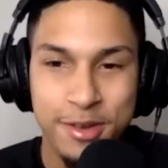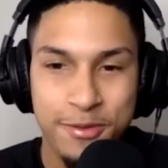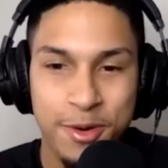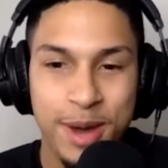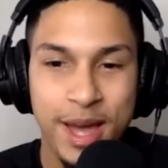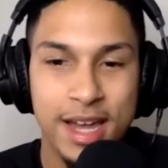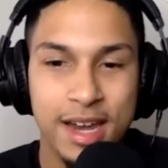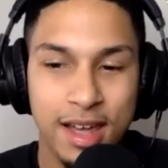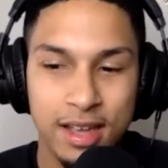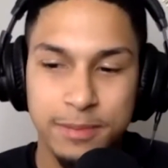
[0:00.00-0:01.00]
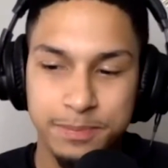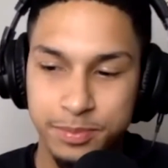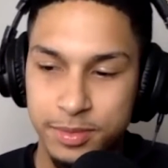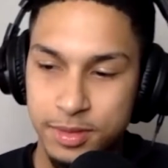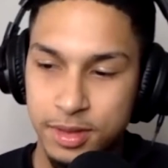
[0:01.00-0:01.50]
phone, I had like
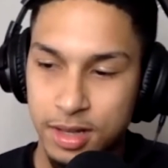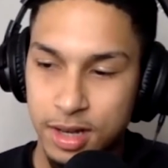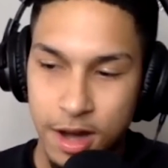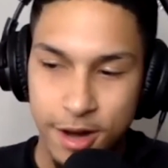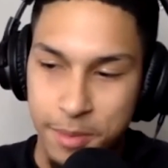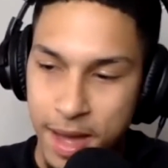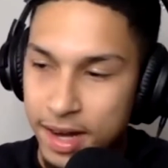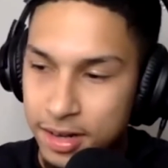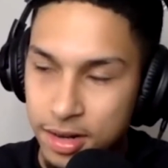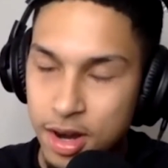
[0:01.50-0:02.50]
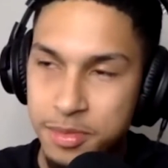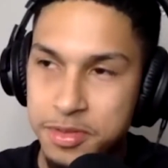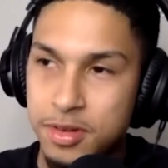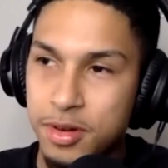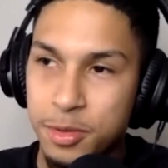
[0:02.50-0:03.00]
the automatic alarm,
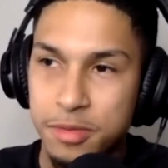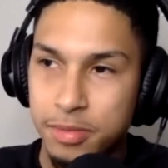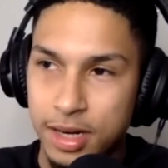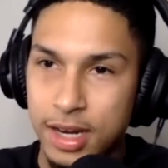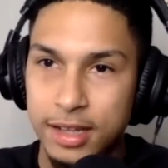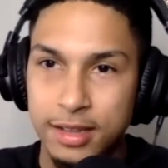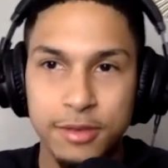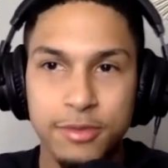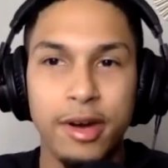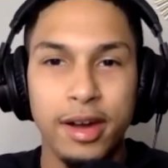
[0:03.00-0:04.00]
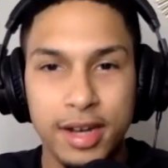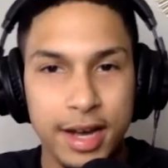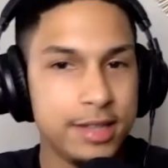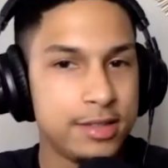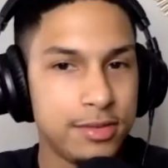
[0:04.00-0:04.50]
so it would play like different
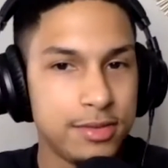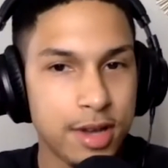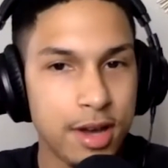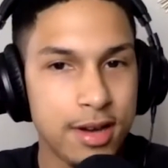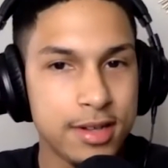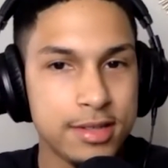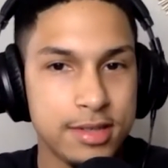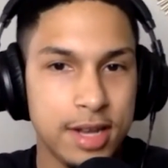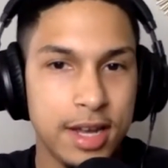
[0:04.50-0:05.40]
kinds of songs. Like